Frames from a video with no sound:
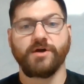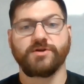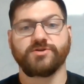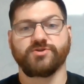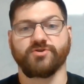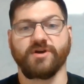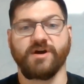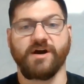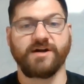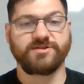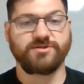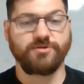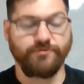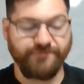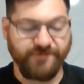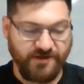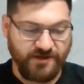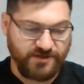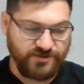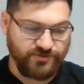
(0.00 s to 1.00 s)
So God
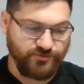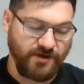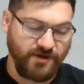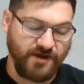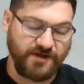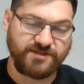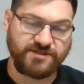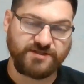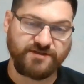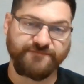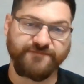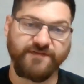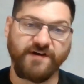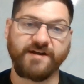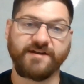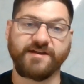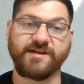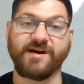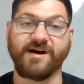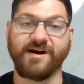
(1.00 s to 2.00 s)
told the Israelites to
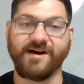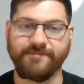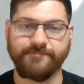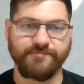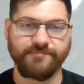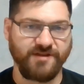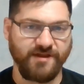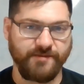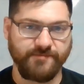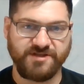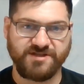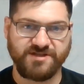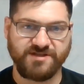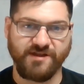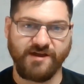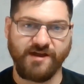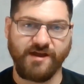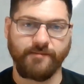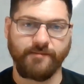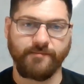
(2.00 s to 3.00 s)
find an unblemished
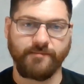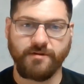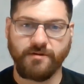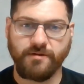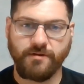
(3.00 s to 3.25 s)
lamb.